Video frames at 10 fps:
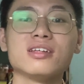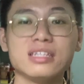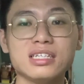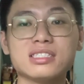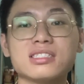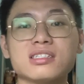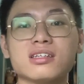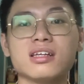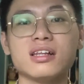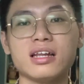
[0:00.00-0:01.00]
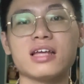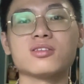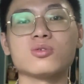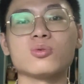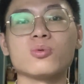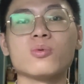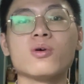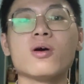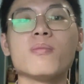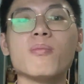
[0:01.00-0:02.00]
this led
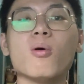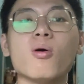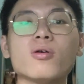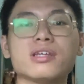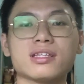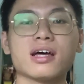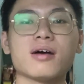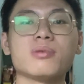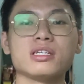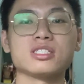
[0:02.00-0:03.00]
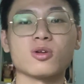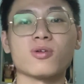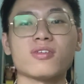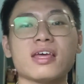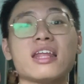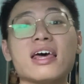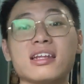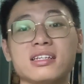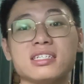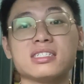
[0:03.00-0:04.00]
to more data being stored and
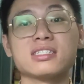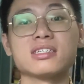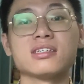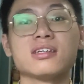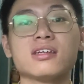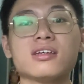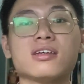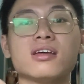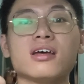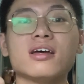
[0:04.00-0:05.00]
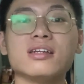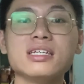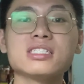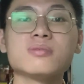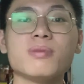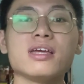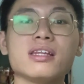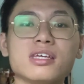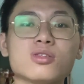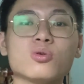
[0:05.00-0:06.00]
analyzed. This may
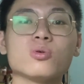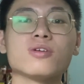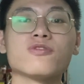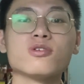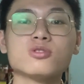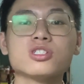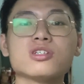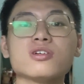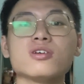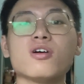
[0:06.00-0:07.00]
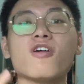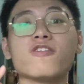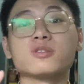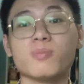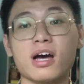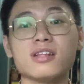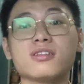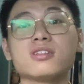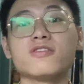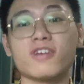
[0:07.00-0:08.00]
lead to the future of smart
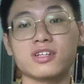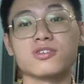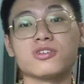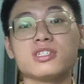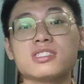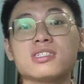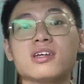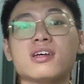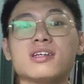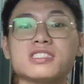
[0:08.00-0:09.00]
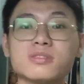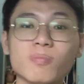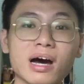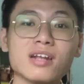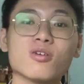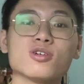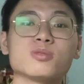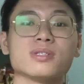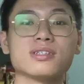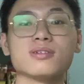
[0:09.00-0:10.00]
factories, smart
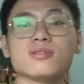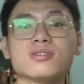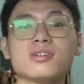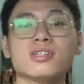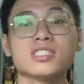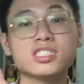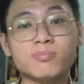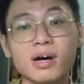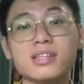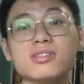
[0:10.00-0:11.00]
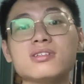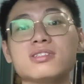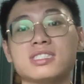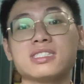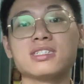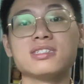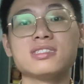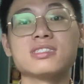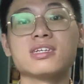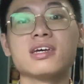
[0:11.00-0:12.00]
hospital, smarter
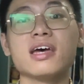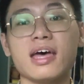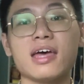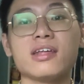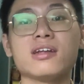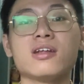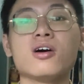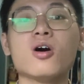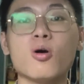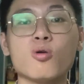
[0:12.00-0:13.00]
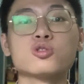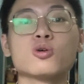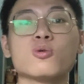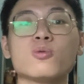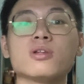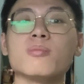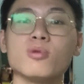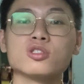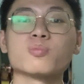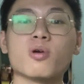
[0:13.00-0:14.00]
assistants, and also the
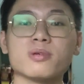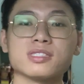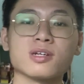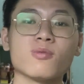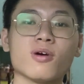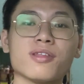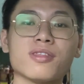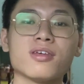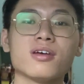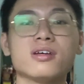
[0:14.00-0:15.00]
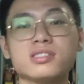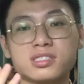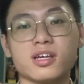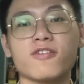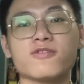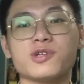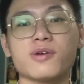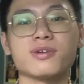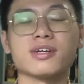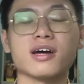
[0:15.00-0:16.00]
most promising one,
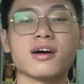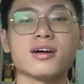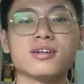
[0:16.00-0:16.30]
self-driving car.